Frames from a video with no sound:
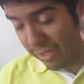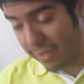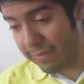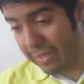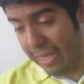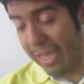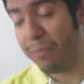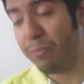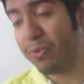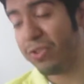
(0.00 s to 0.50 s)
of
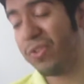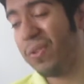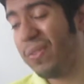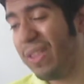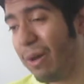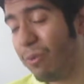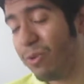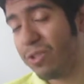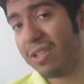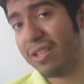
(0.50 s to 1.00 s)
an episode
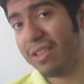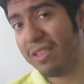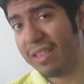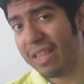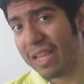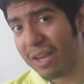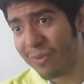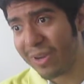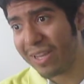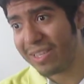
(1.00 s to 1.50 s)
that was
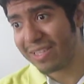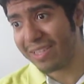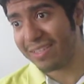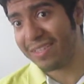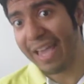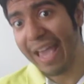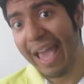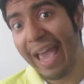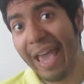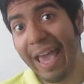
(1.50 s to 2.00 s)
hilarious
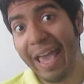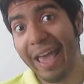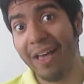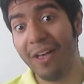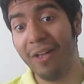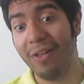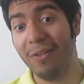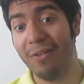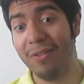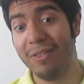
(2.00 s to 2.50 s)
as
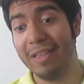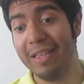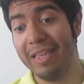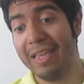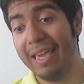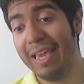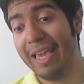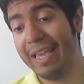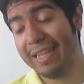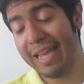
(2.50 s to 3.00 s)
hell.
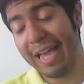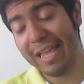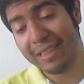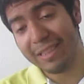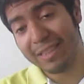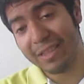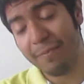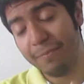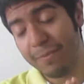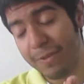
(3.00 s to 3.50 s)
And I
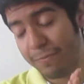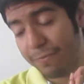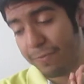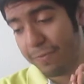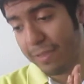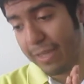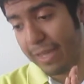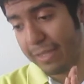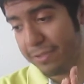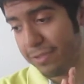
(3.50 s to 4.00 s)
loved it
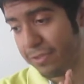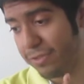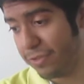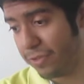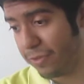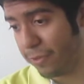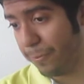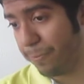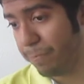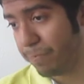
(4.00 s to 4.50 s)
for that
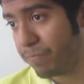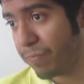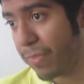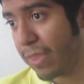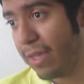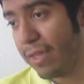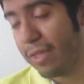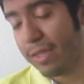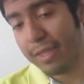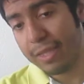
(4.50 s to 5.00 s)
too.
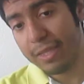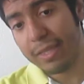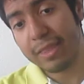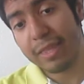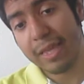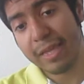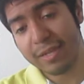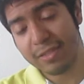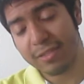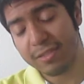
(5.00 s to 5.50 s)
And
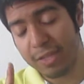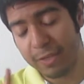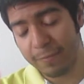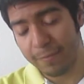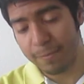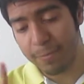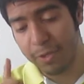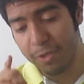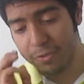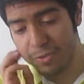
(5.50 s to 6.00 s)
then aside
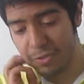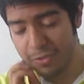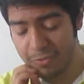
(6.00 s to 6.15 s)
from those